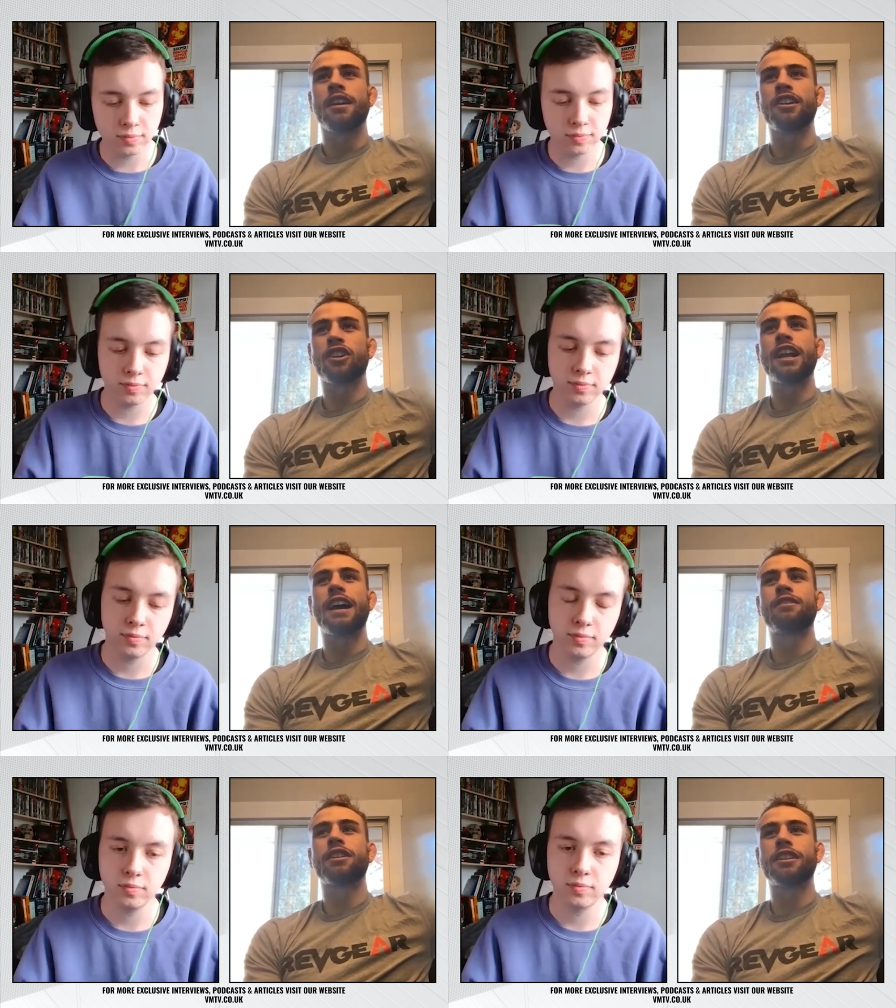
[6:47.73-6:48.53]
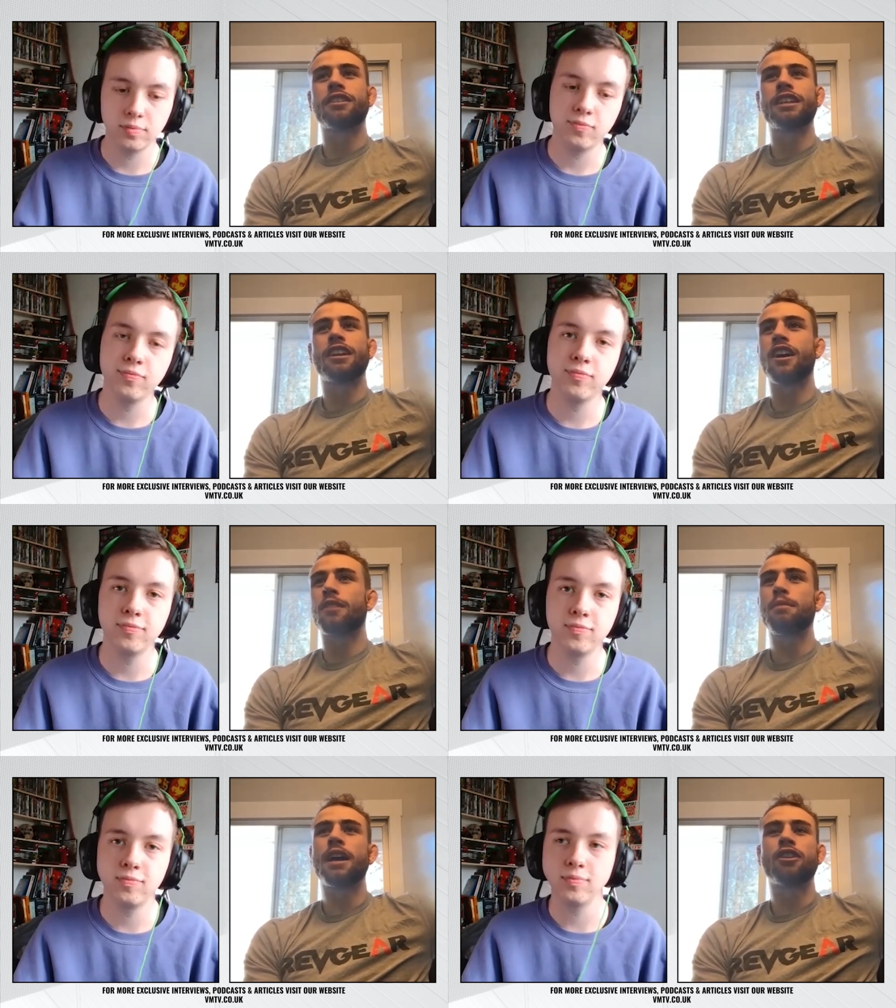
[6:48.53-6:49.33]
Speaker 1: You're gonna have to literally knock
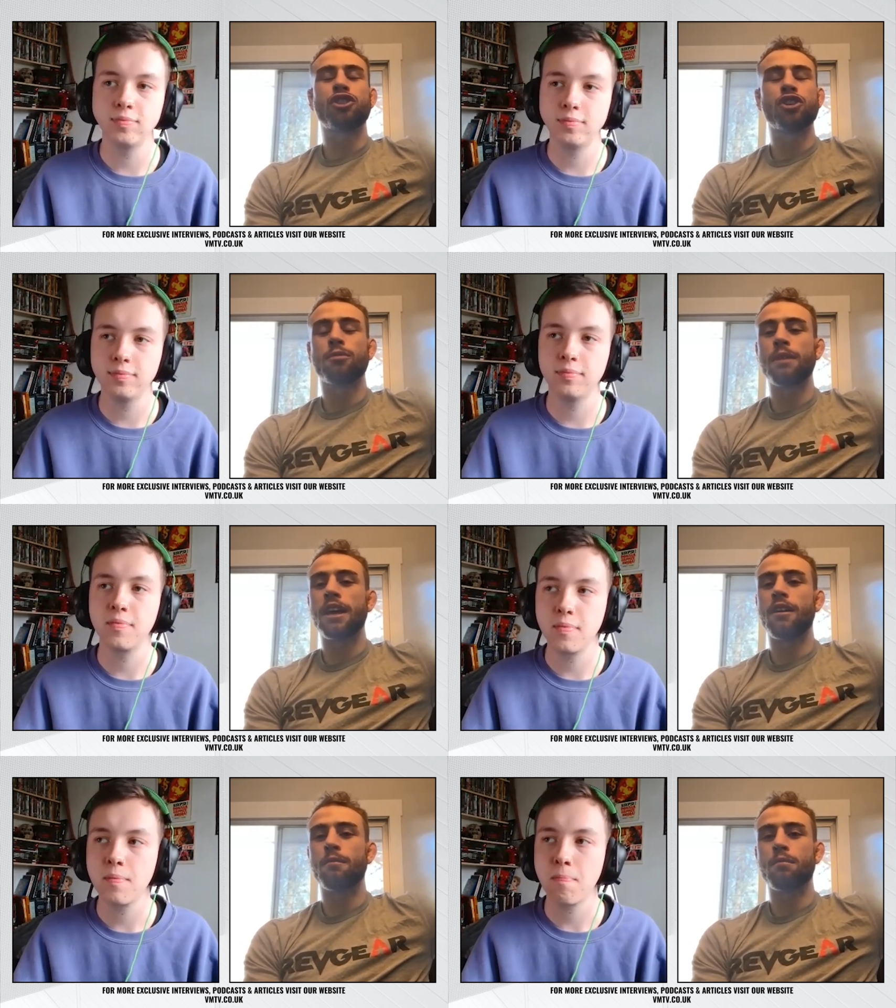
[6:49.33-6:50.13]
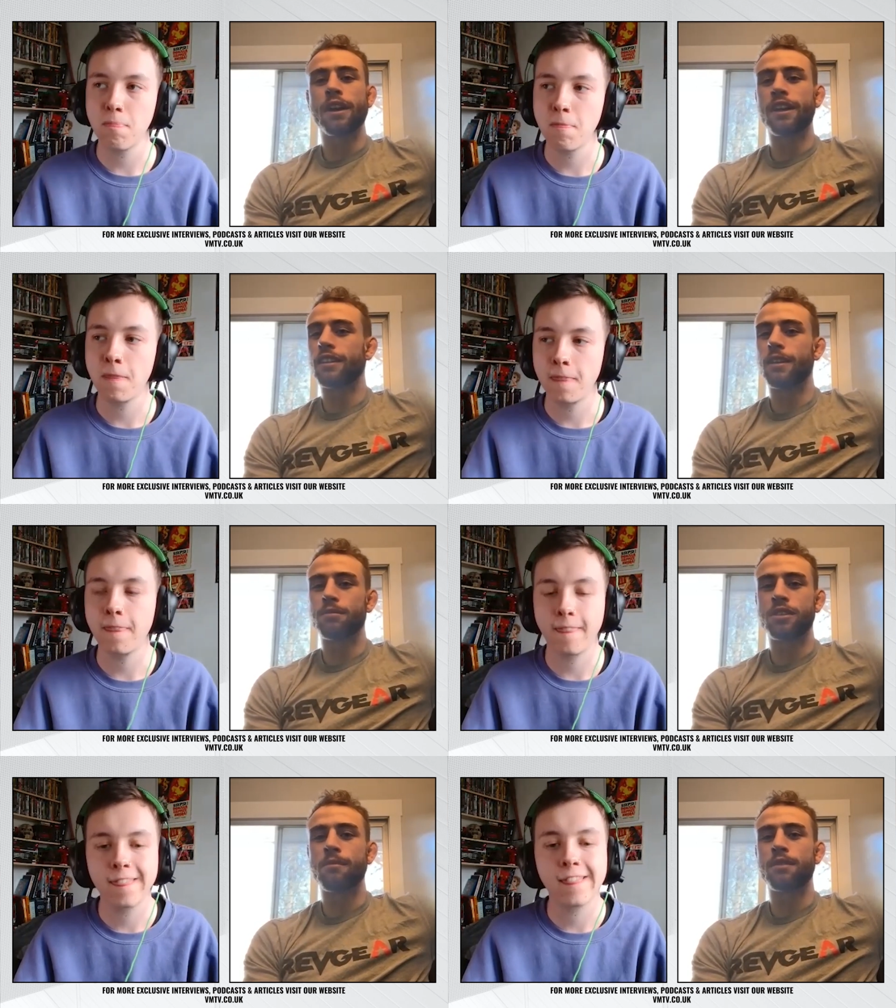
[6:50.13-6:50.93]
me out, choke me out, break a limb,
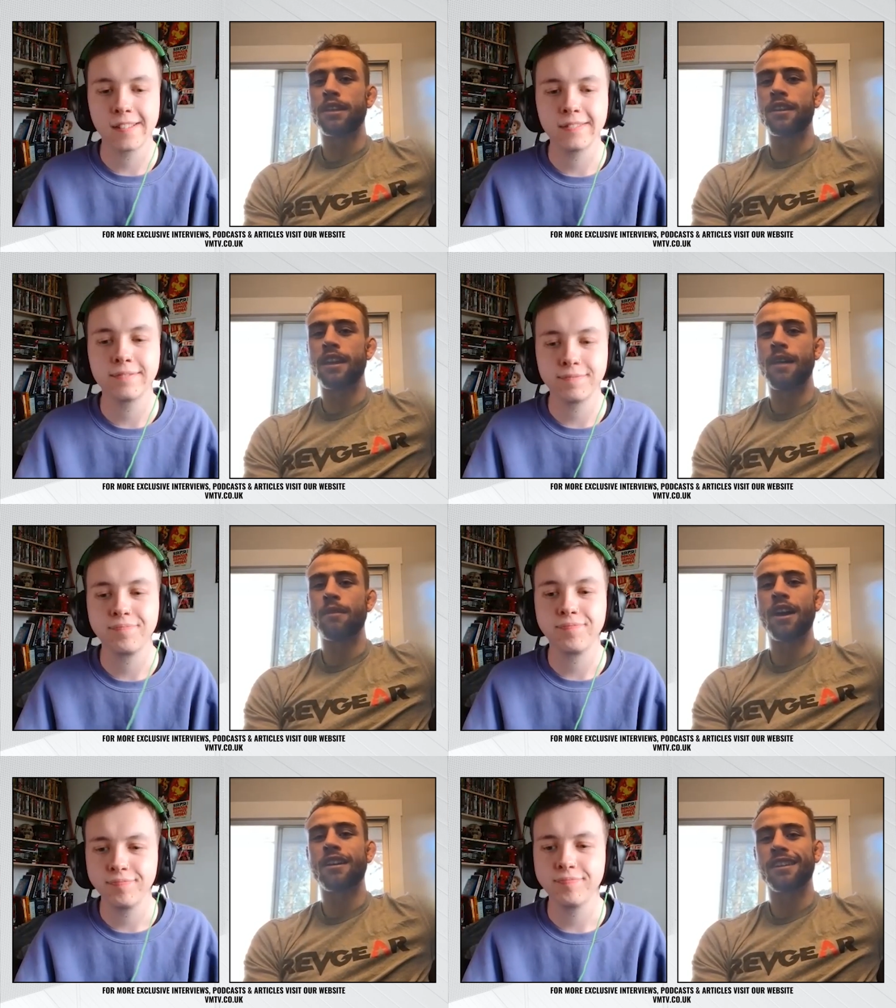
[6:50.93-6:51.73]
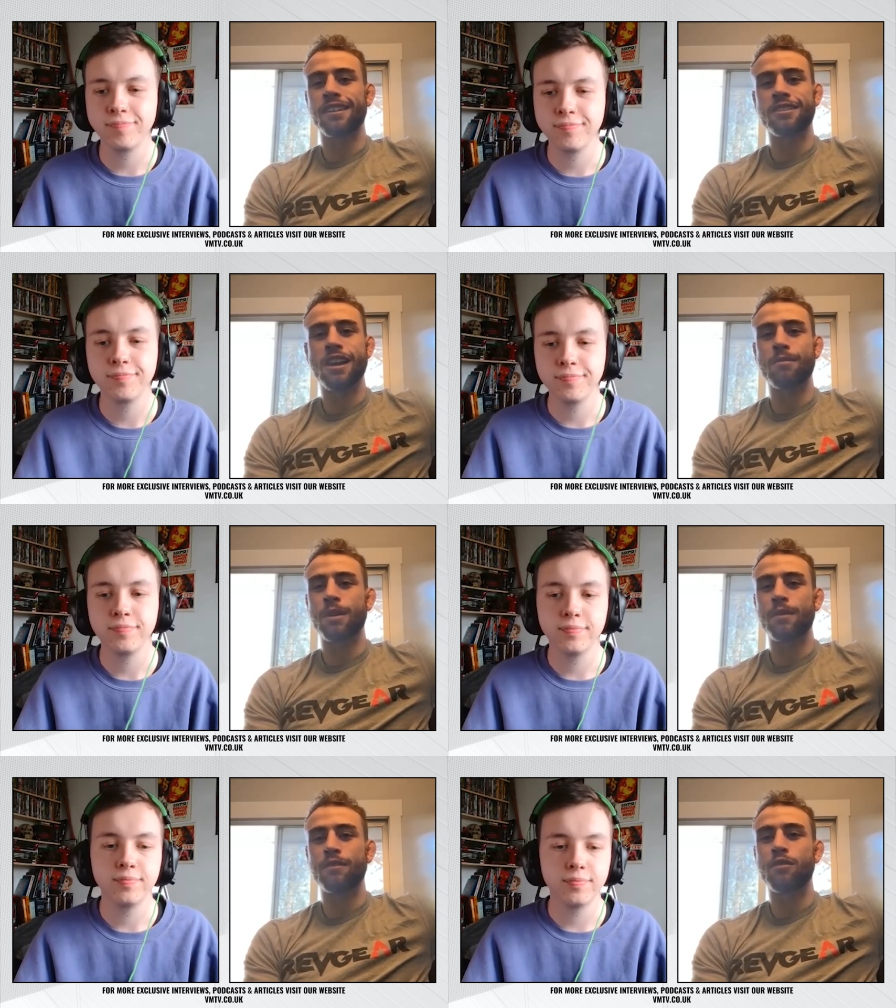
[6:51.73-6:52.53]
something. I'm not gonna stop
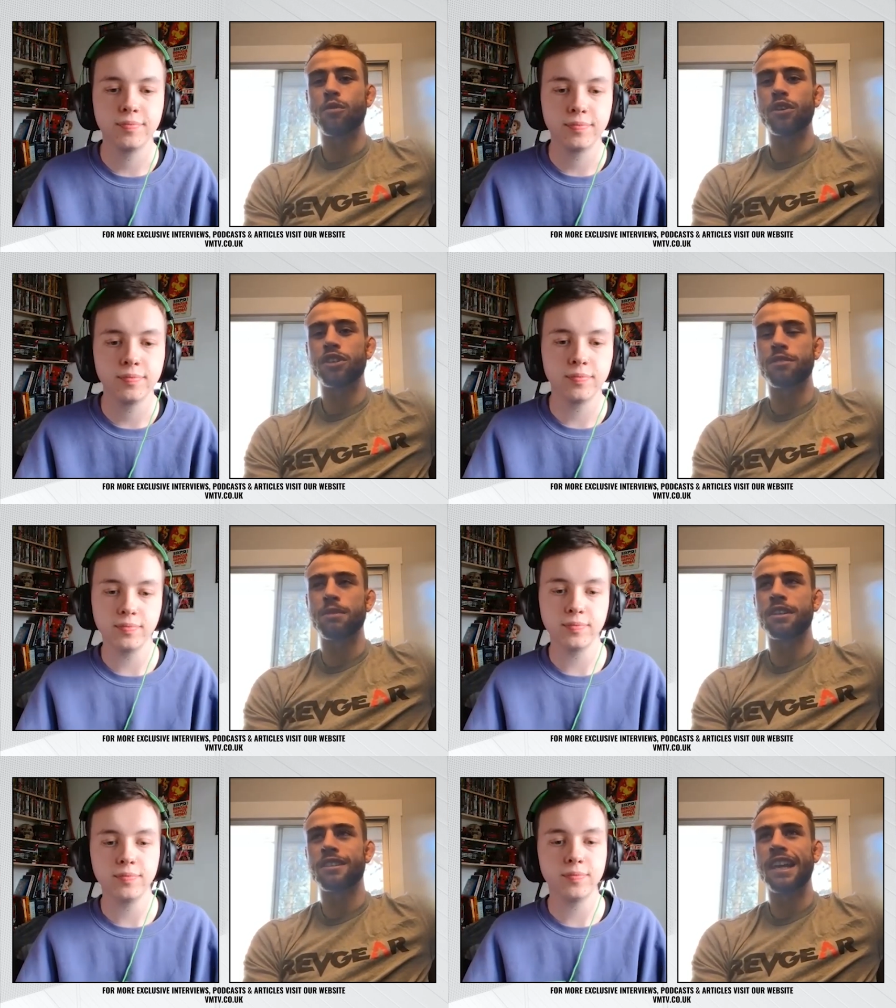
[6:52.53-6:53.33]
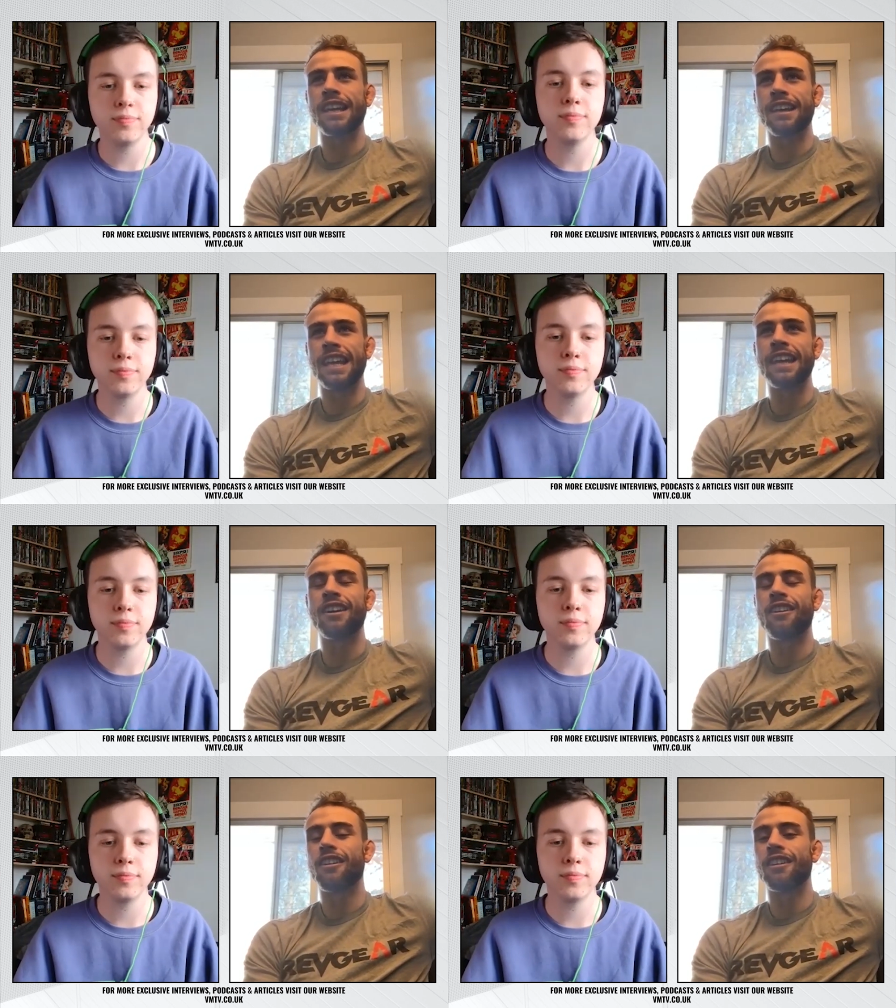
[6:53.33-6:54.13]
coming forward just because I get hit
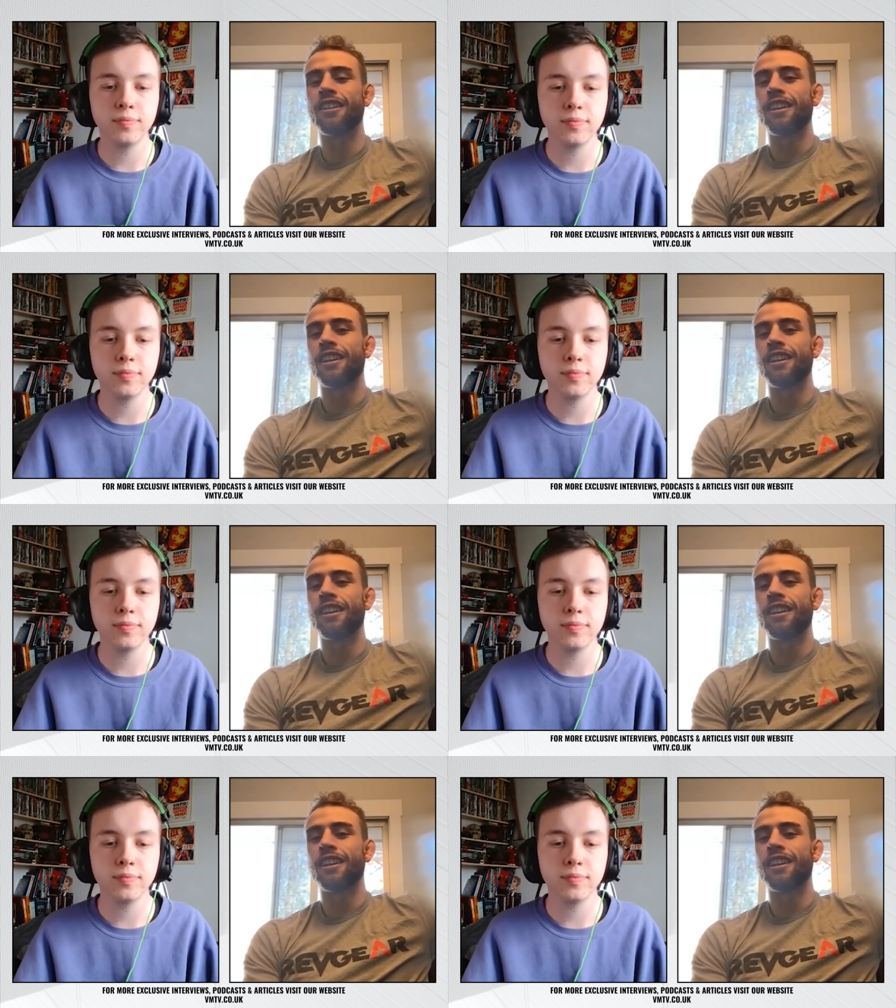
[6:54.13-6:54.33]
hard.